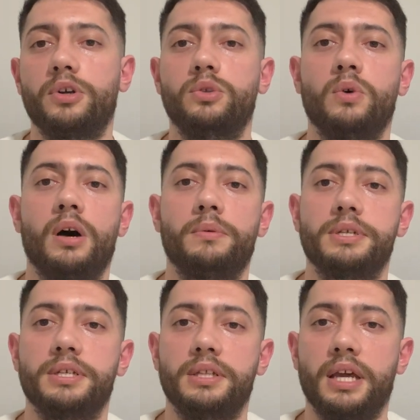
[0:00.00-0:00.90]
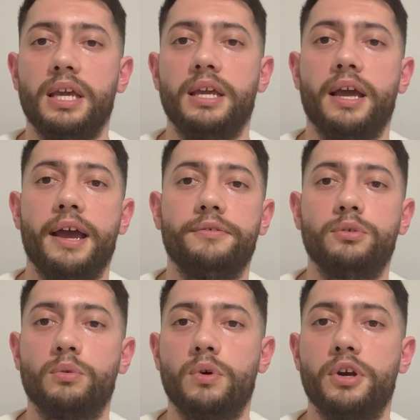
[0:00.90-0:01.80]
2 hours a day after
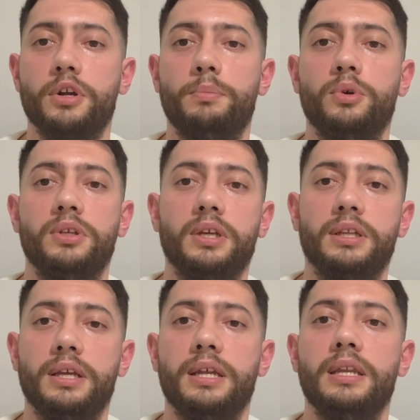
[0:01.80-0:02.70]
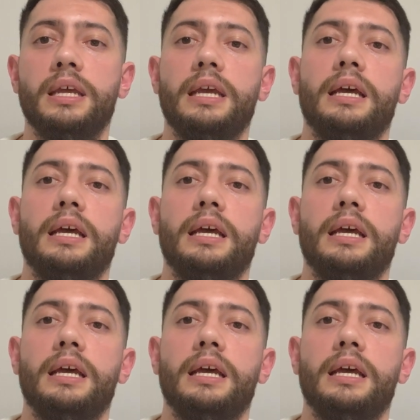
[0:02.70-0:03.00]
work, putting it in,